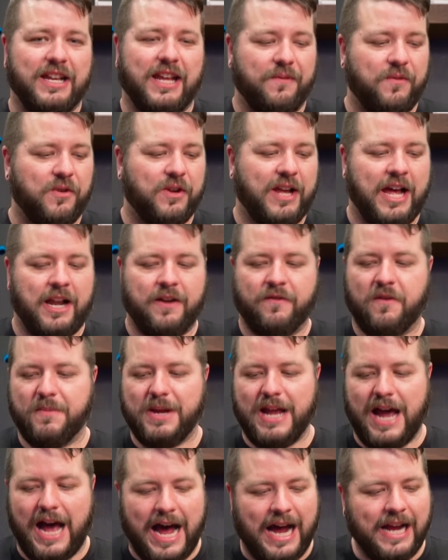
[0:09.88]
to give you kind of a
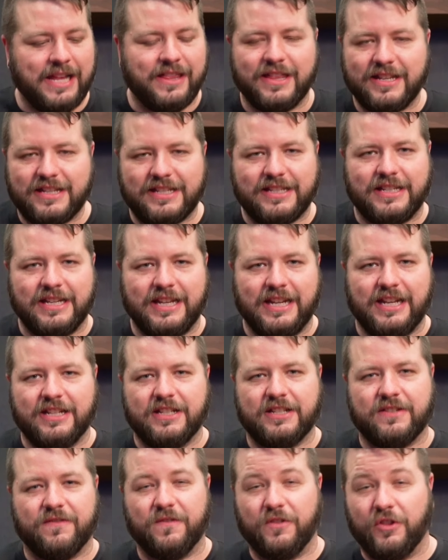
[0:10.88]
behind the
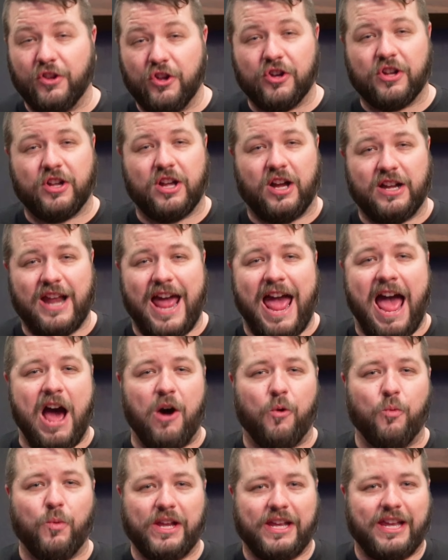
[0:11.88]
scenes look on
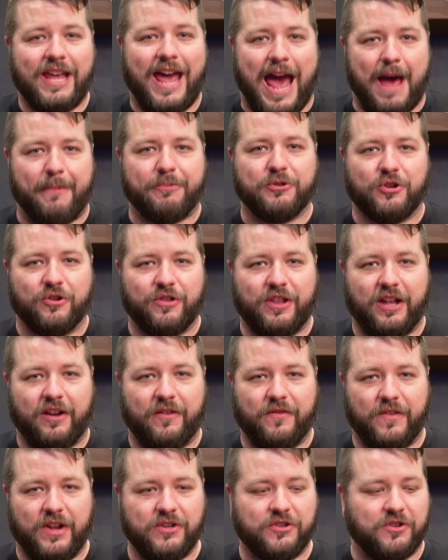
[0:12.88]
how we capture that
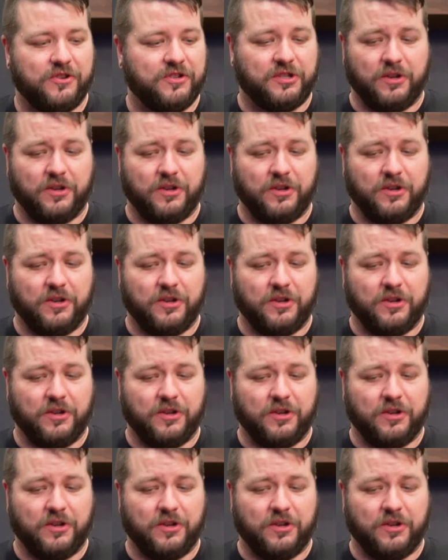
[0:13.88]
adventure.